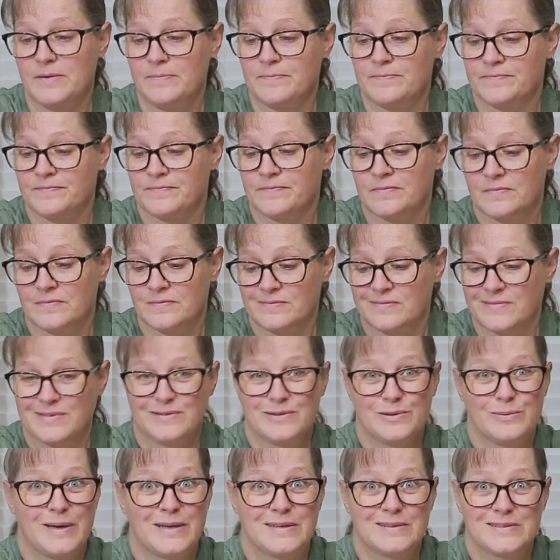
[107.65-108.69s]
It
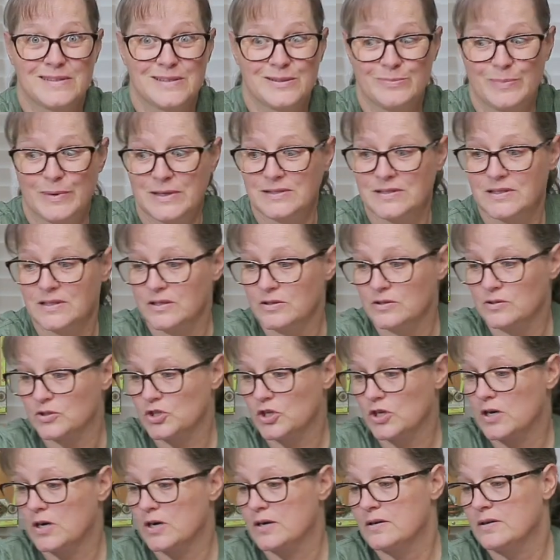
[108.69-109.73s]
was about six bucks a little
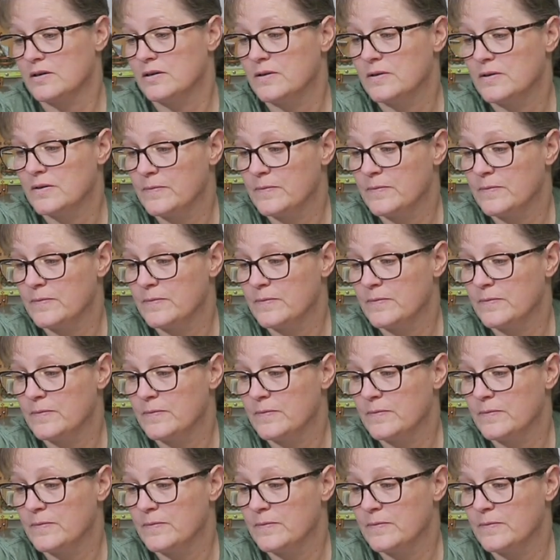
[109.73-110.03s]
jar.